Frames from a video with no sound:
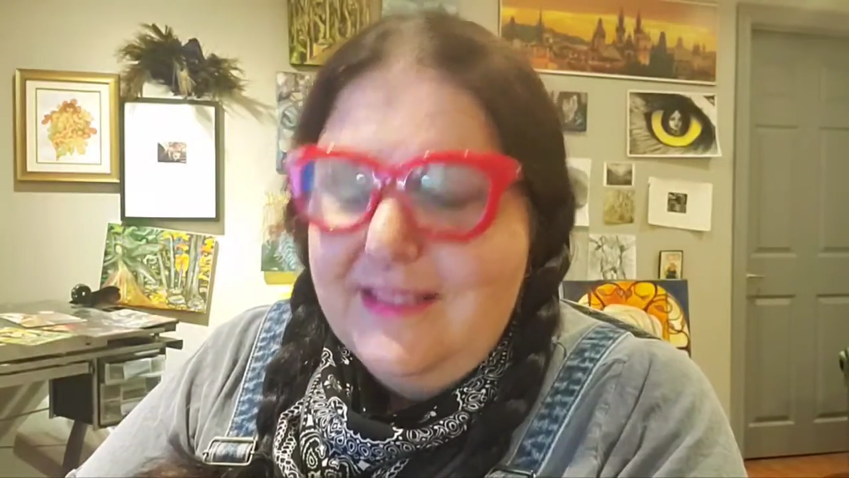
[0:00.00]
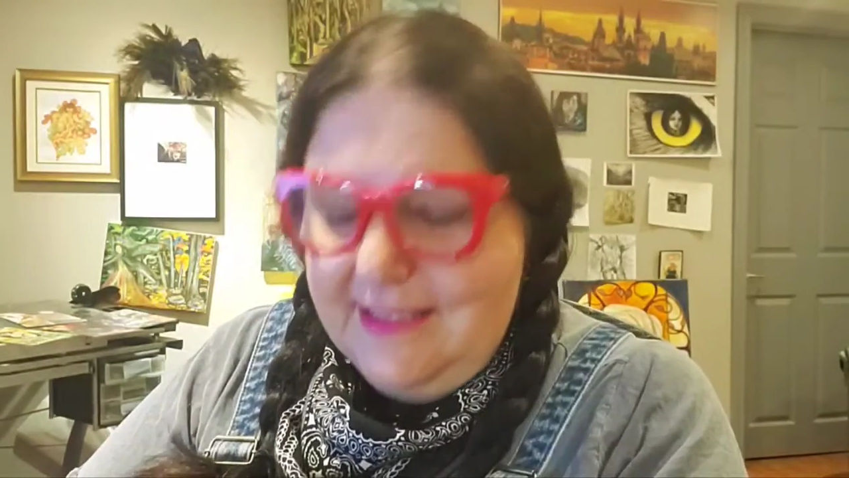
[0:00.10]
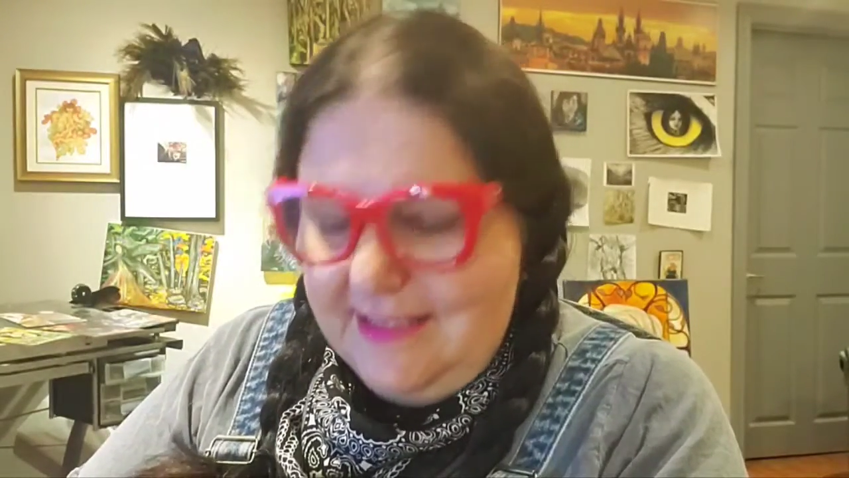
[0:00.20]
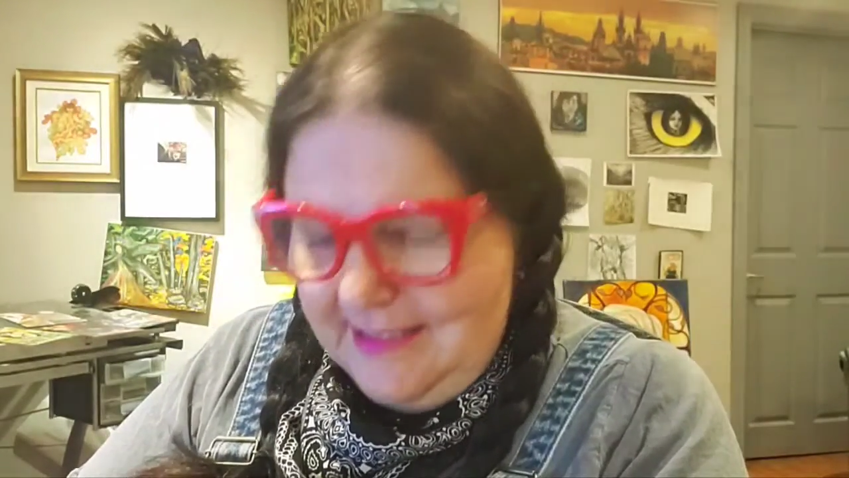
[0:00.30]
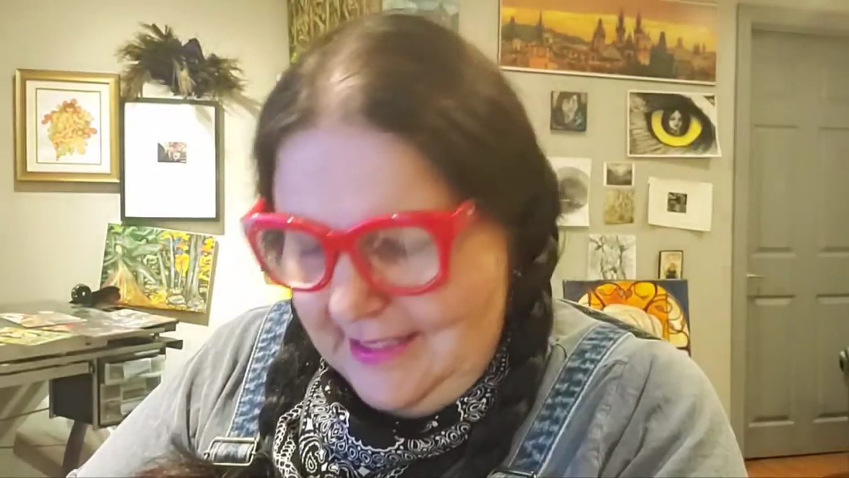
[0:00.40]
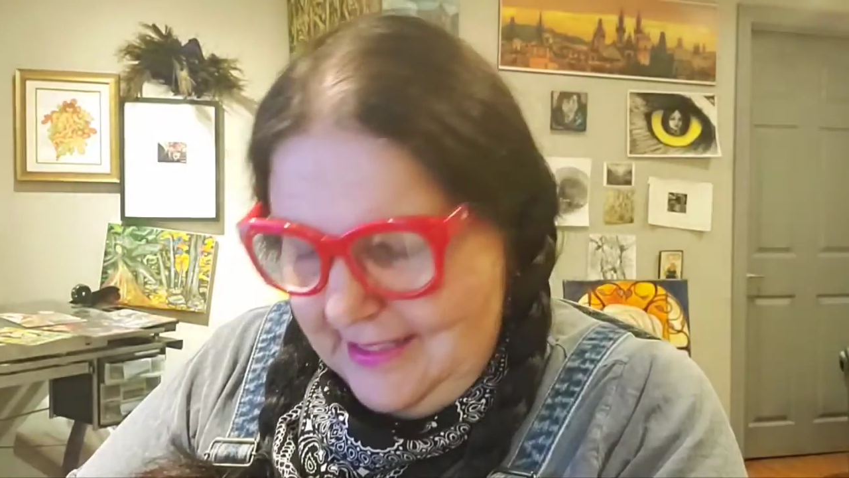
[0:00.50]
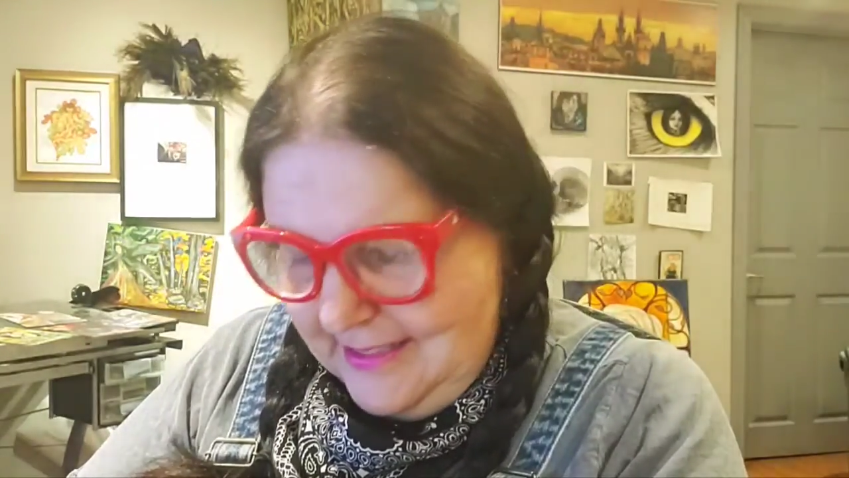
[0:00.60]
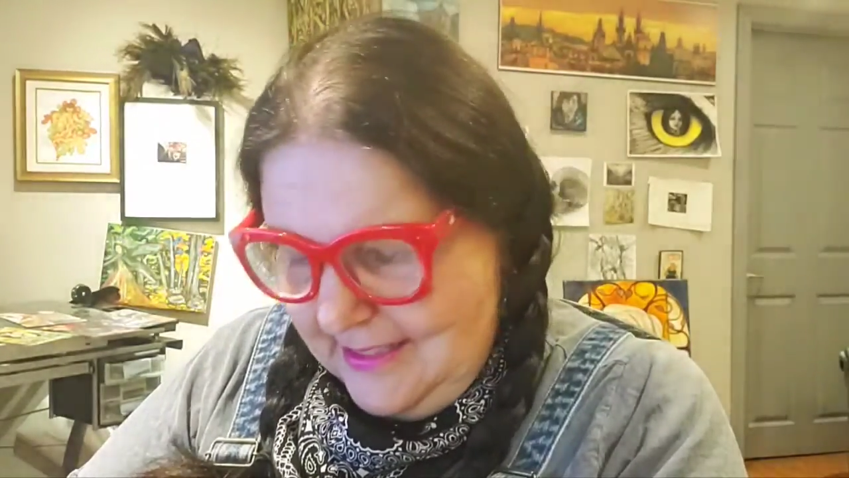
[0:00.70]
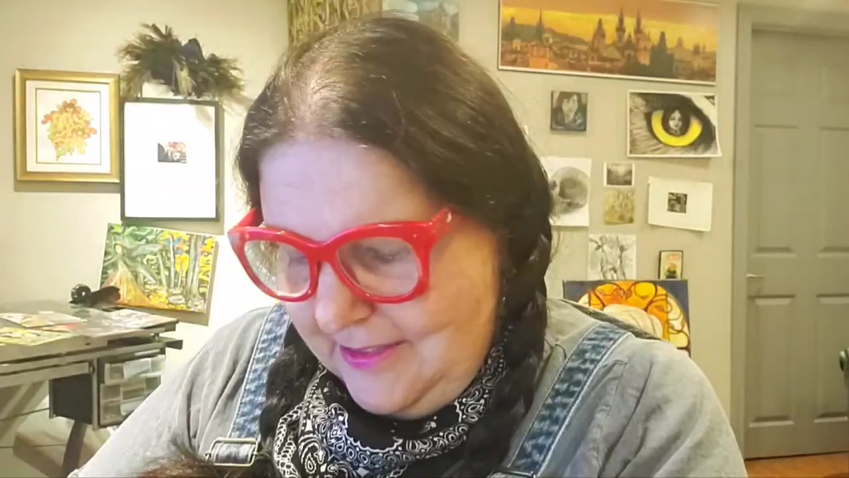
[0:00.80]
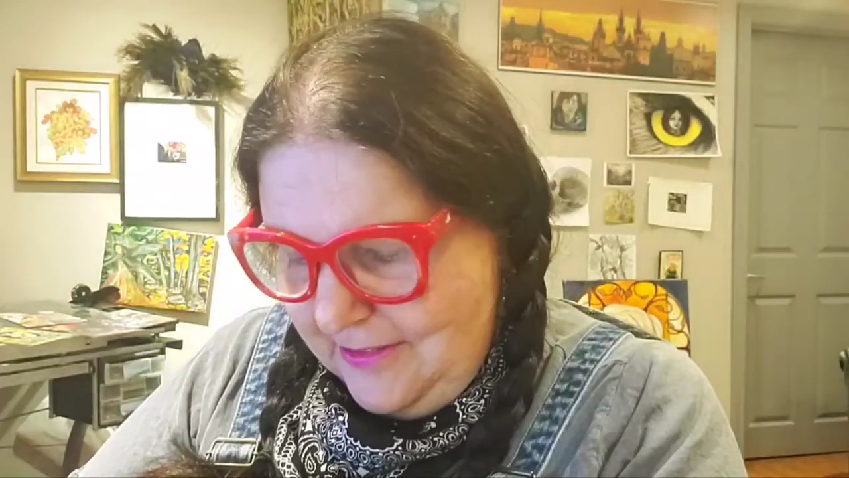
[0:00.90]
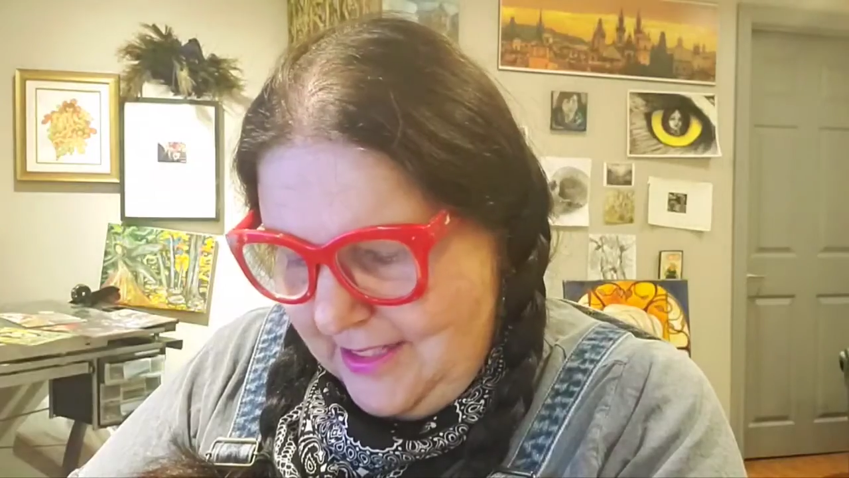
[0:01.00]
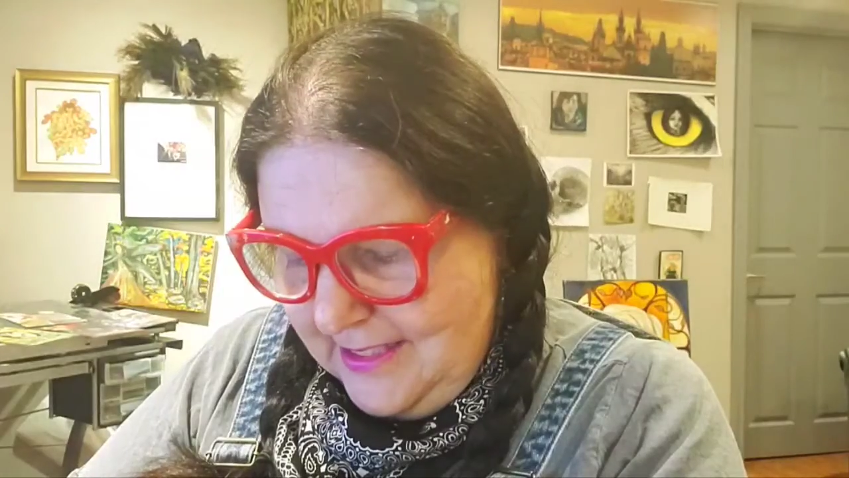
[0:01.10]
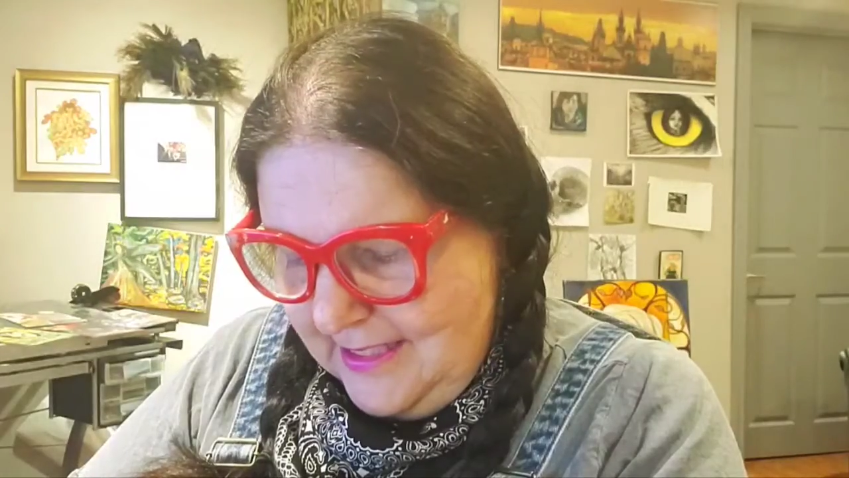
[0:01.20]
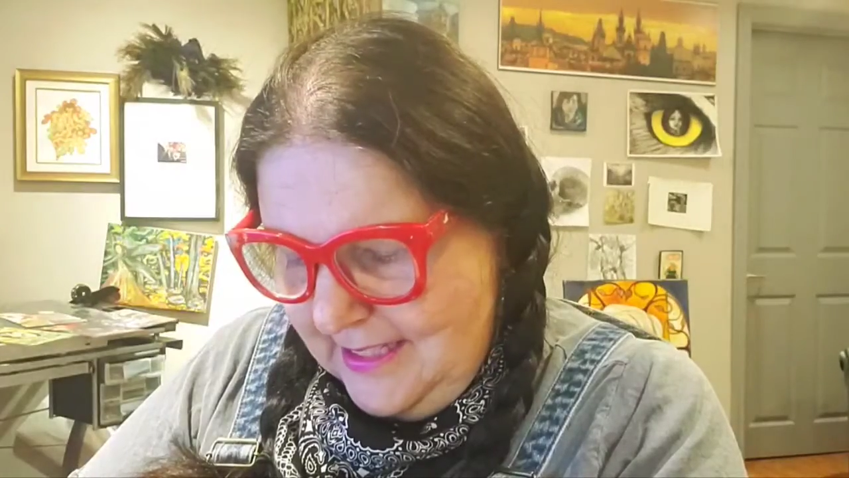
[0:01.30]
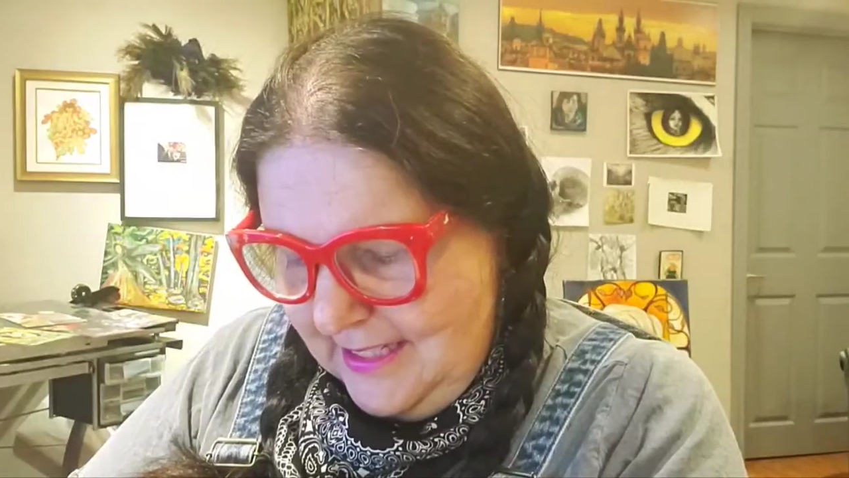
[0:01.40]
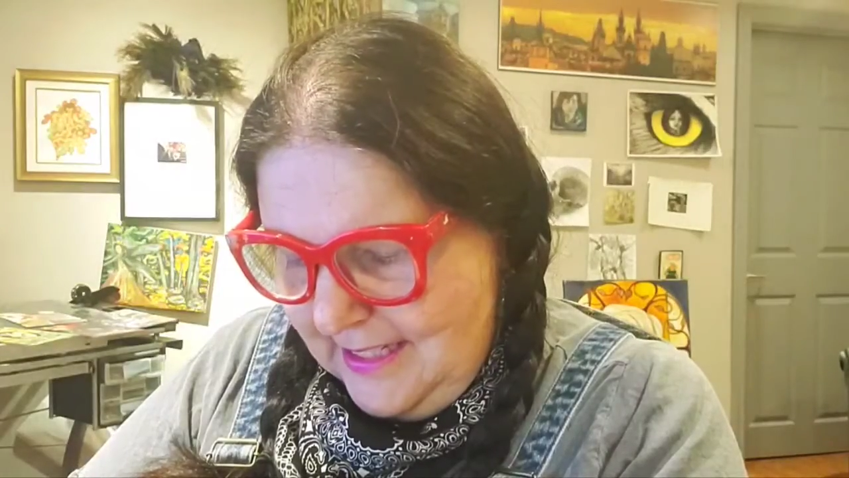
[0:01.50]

this intense and crazy,